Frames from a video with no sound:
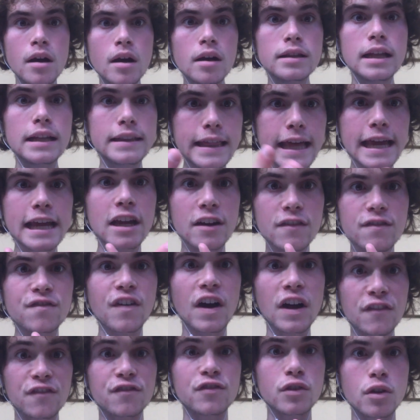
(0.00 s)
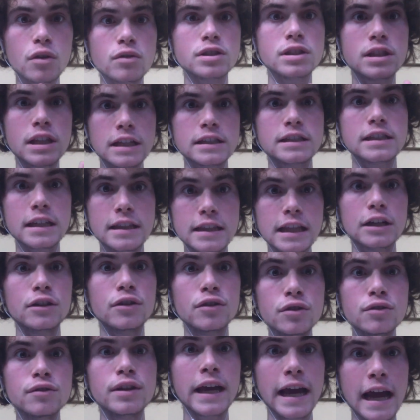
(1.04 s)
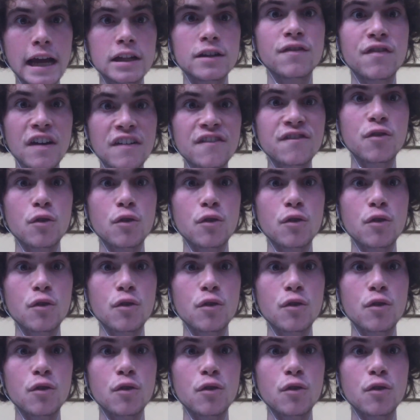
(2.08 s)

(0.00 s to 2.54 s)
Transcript: that they can fight for those things that they knew they had to fight